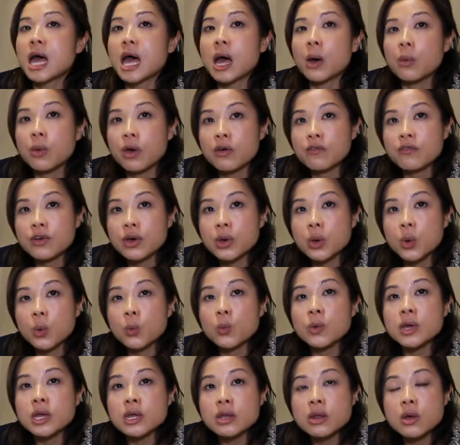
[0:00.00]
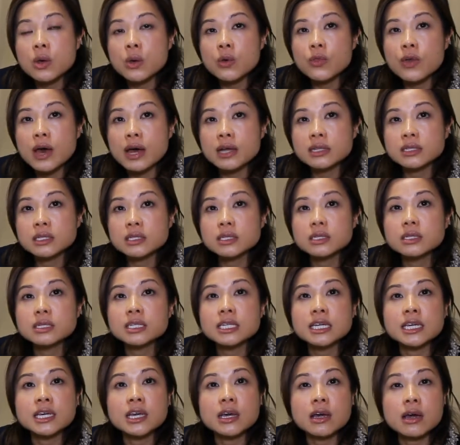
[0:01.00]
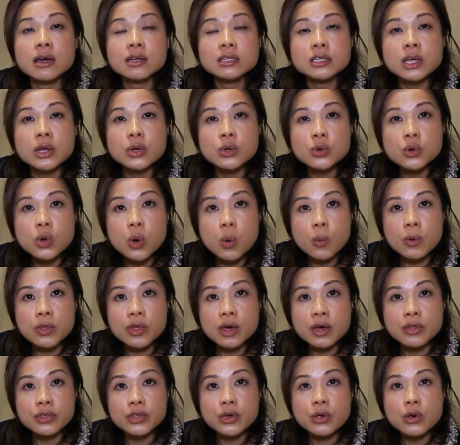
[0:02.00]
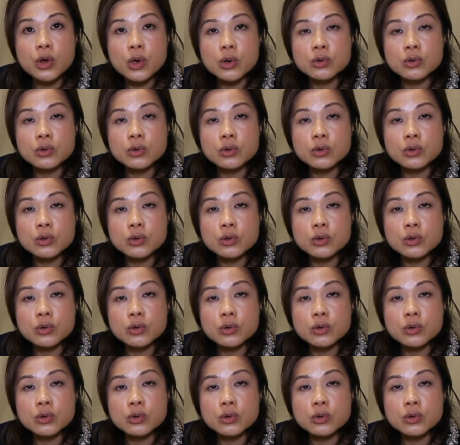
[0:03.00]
However, we know that TKIs are not without their